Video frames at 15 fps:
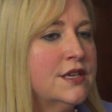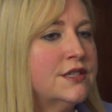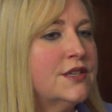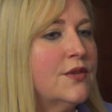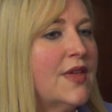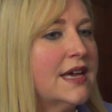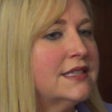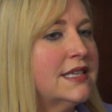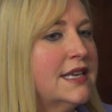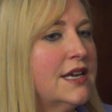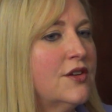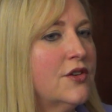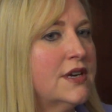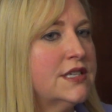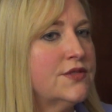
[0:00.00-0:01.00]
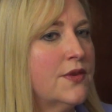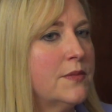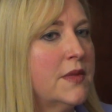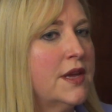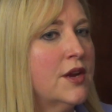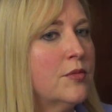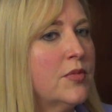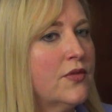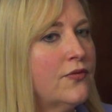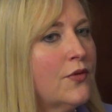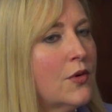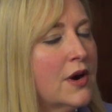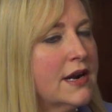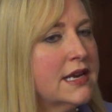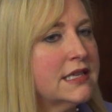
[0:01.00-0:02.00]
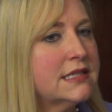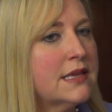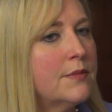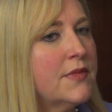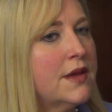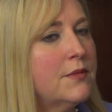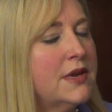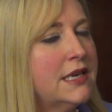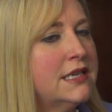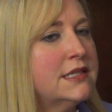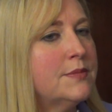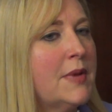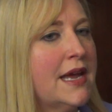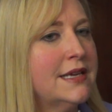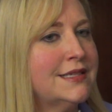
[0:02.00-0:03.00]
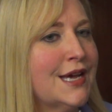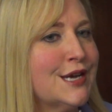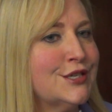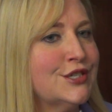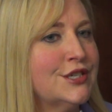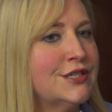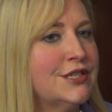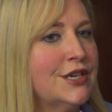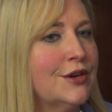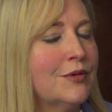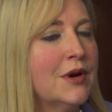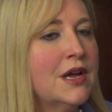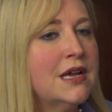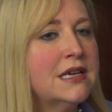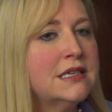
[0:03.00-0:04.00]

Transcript: So that's an increase from the year before, and it's something we need to pay attention to.